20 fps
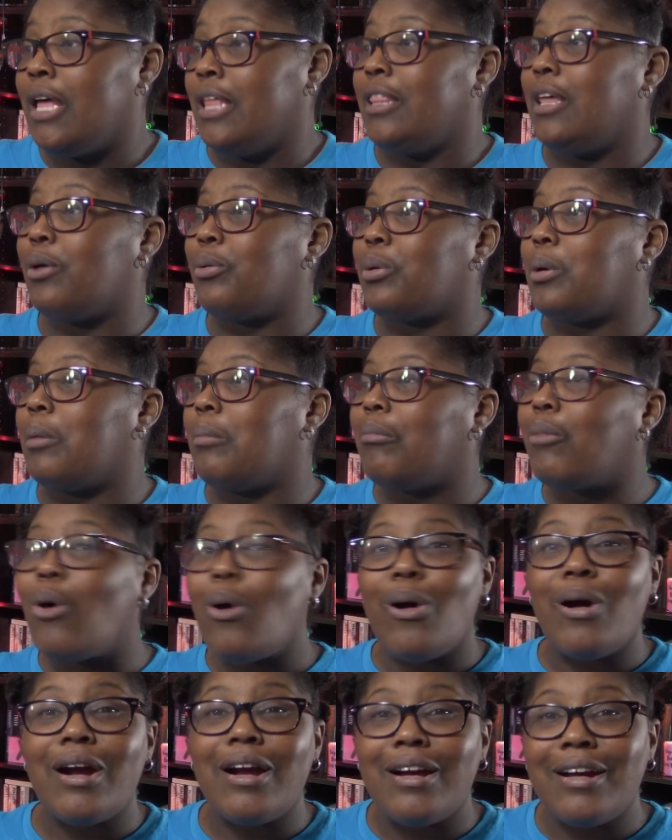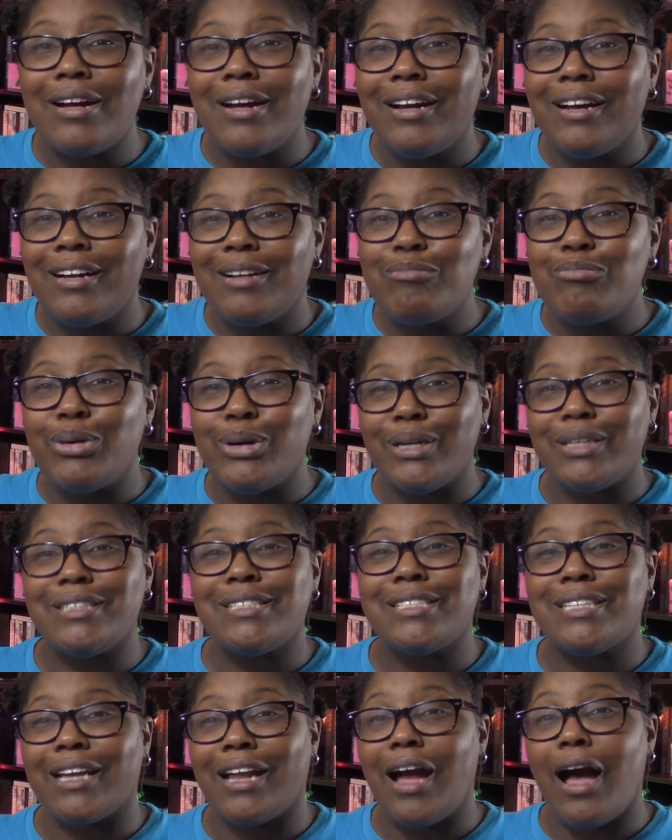there were more books
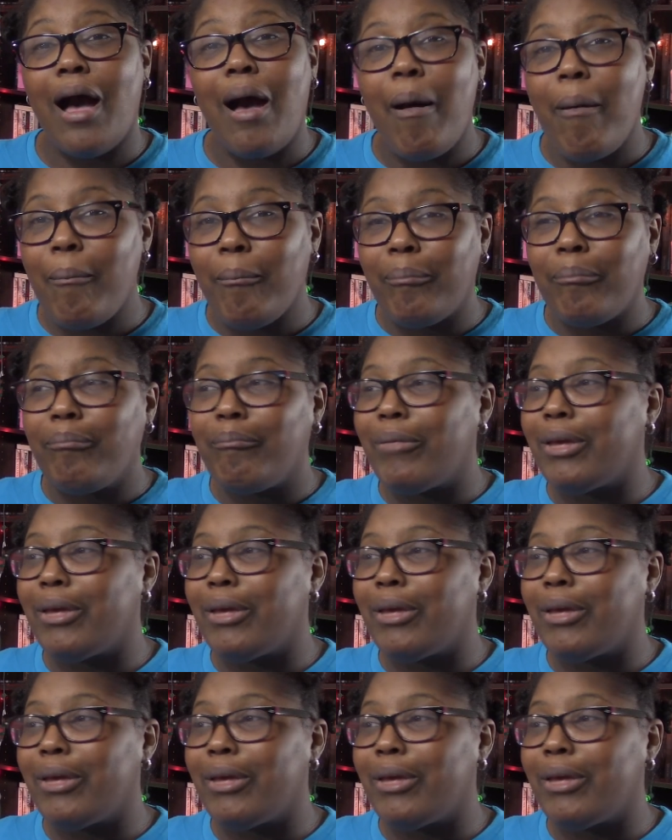to come,